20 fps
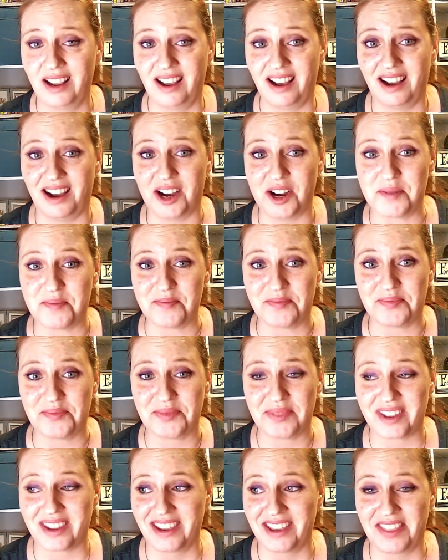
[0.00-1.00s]
Um,
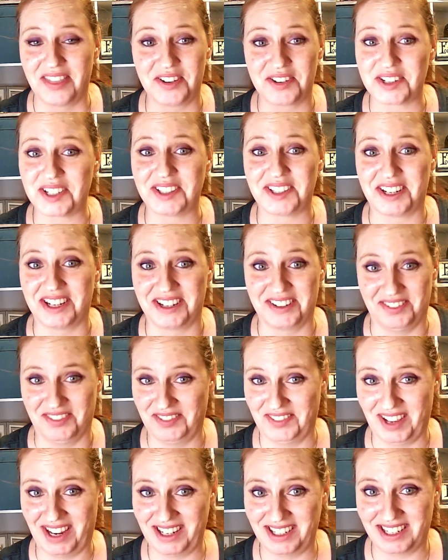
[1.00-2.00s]
there's a lot of
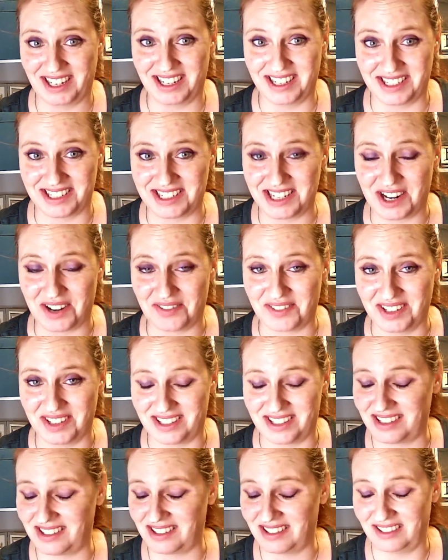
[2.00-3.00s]
that kind of stuff
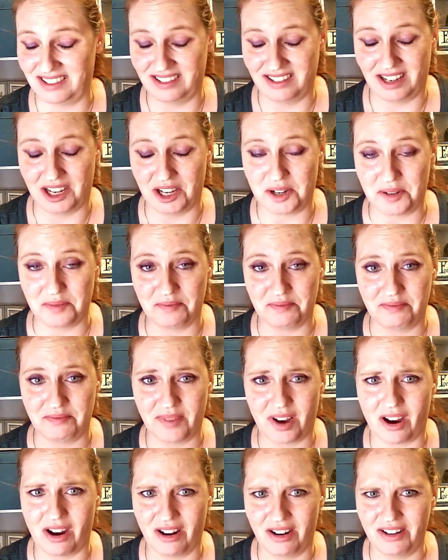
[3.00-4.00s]
that's um,
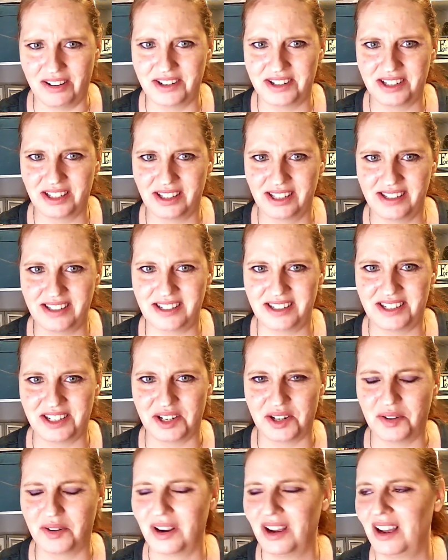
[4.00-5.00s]
hard to listen
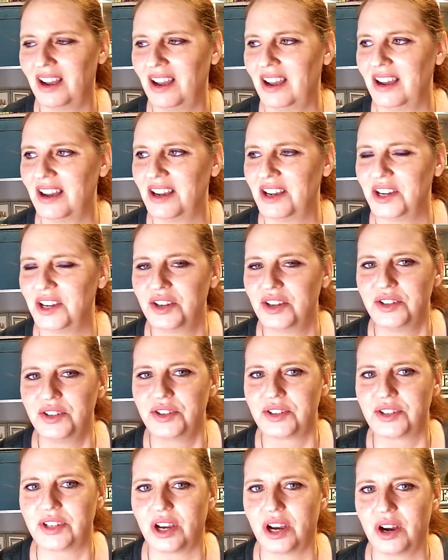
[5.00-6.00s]
to.
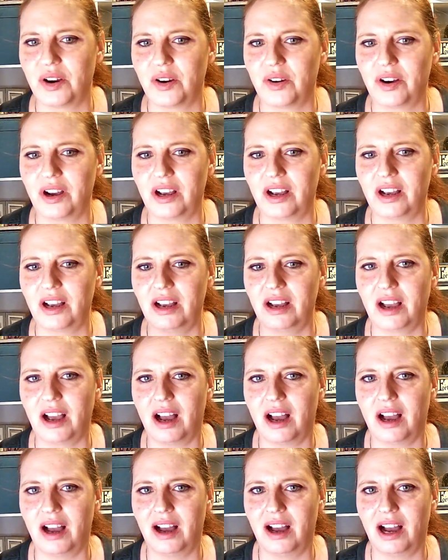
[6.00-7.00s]
So
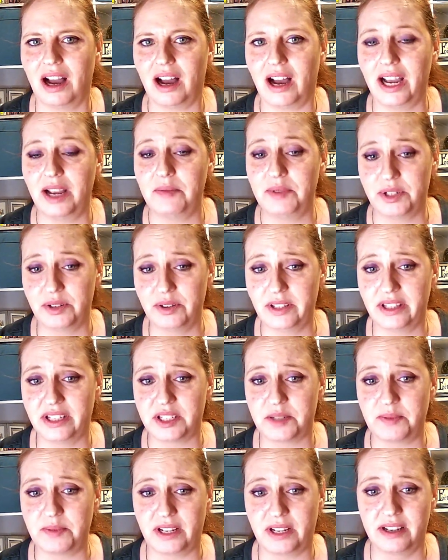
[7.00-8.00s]
uh, I am doing
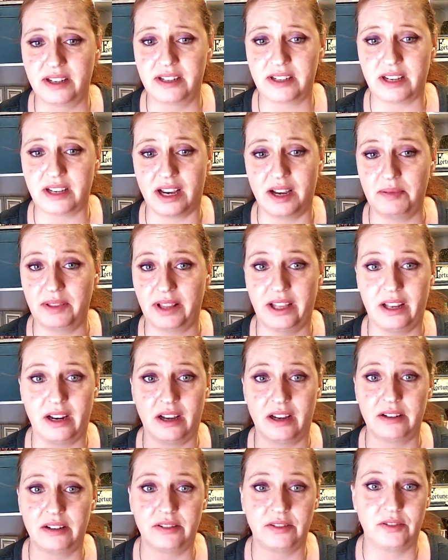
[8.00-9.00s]
this because I plan
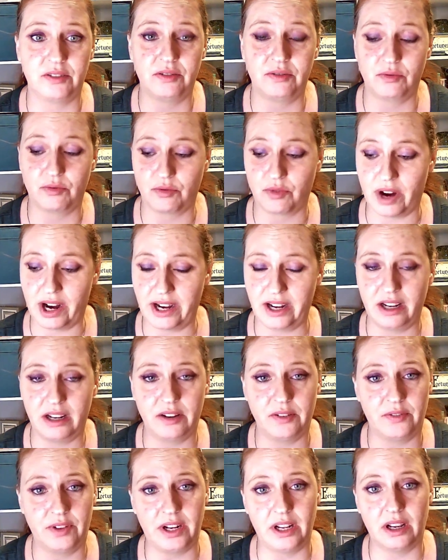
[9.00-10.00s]
on writing
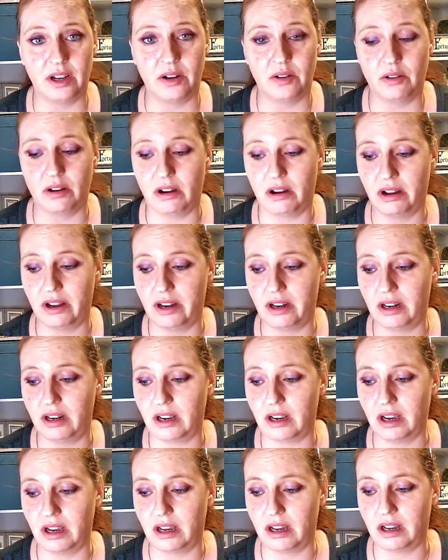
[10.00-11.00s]
a video on
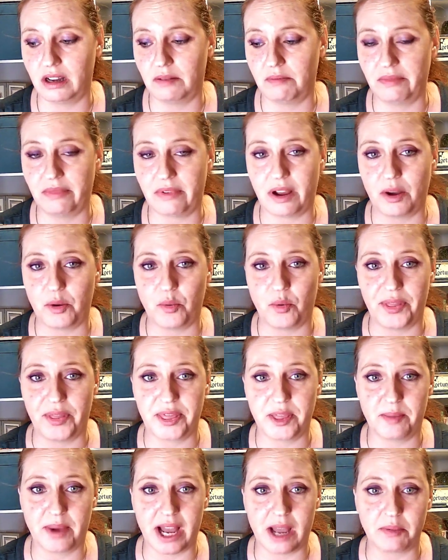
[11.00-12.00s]
um, what
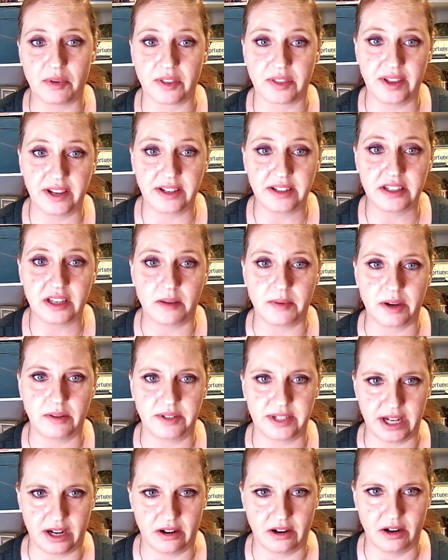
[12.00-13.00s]
the Bible thinks about
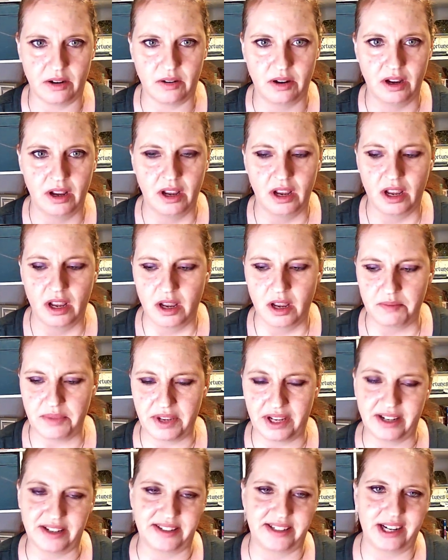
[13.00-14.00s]
tarot,
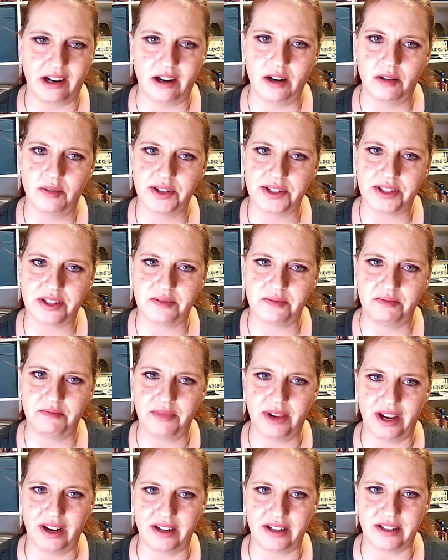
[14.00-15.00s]
because tarot wasn't
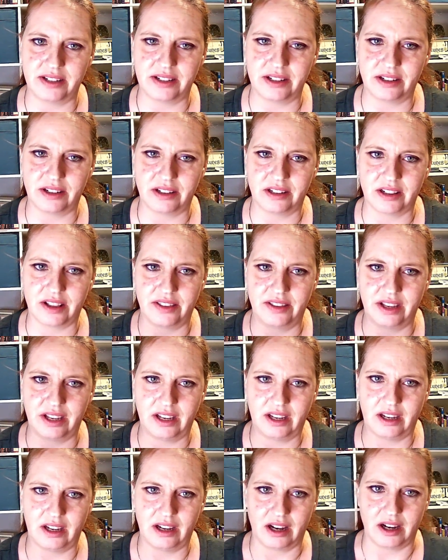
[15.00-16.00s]
made until
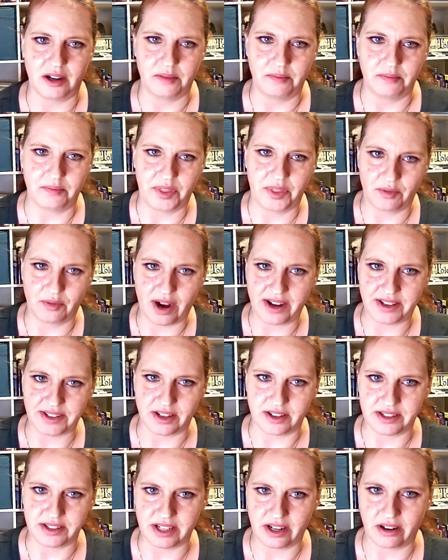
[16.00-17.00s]
the um, the
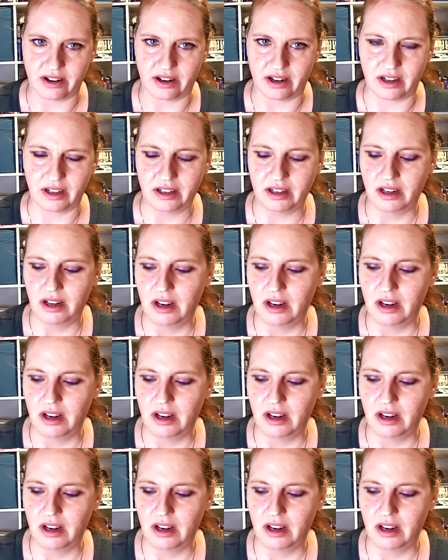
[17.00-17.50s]
Renaissance era.